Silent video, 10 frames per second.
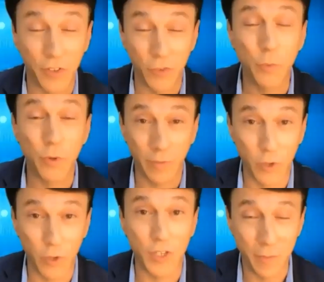is this super
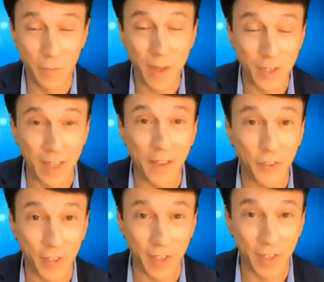convergence, as you mentioned. A lot
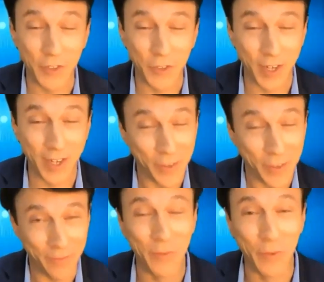of these technologies are here.
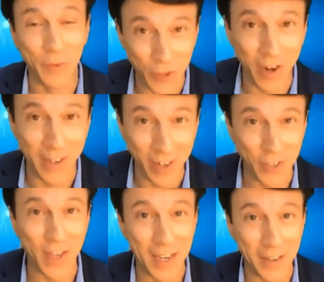The future's already
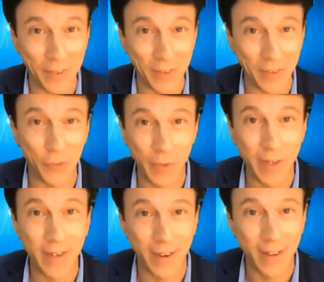here, just not evenly
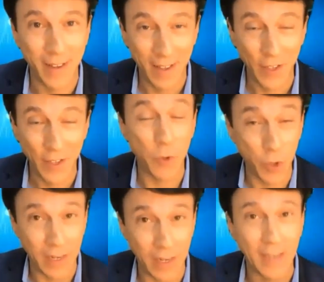distributed, and it's an
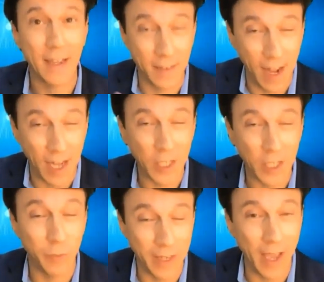opportunity to connect the dots,
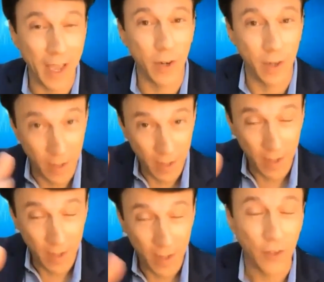put them together, and
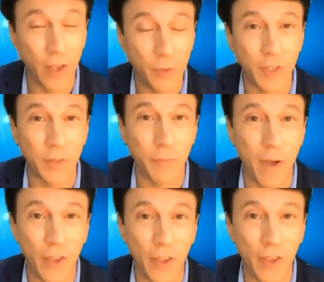especially at the
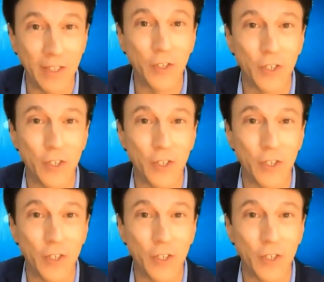policy and